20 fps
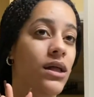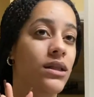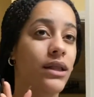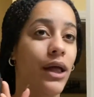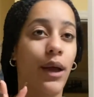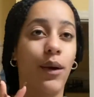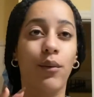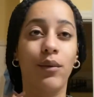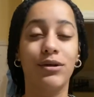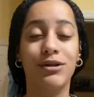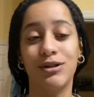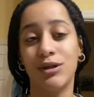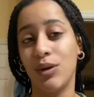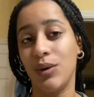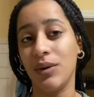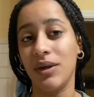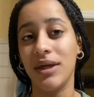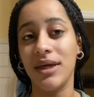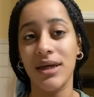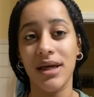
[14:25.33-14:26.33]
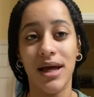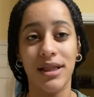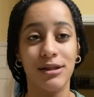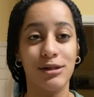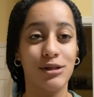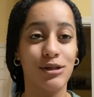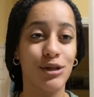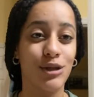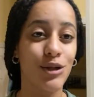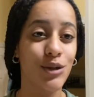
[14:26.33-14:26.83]
Like, went to go eat at
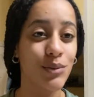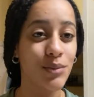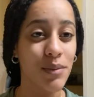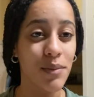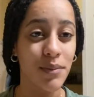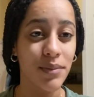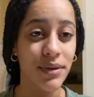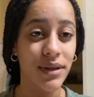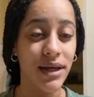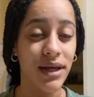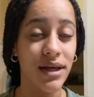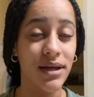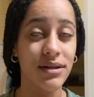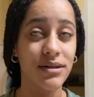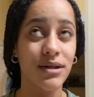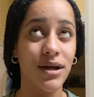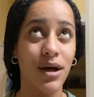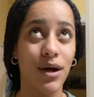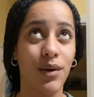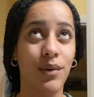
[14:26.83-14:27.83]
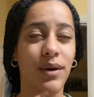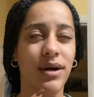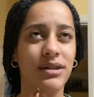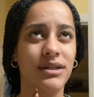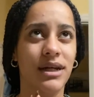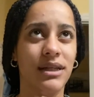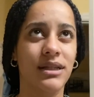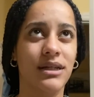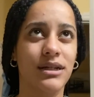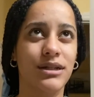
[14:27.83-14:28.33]
this Cuban place, which
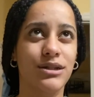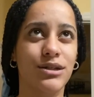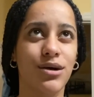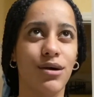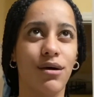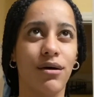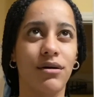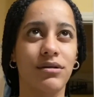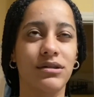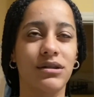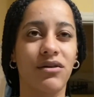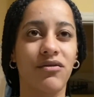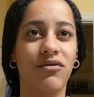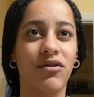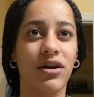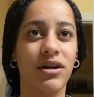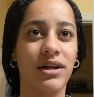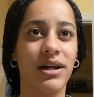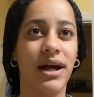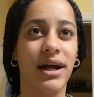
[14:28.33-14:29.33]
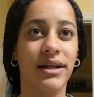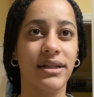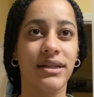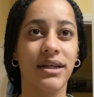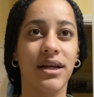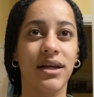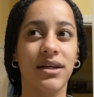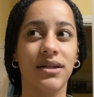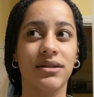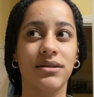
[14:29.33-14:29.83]
I think is called
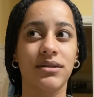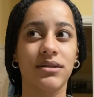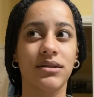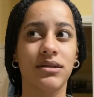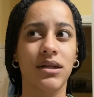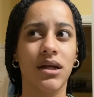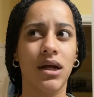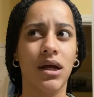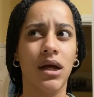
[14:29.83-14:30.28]
Fernandez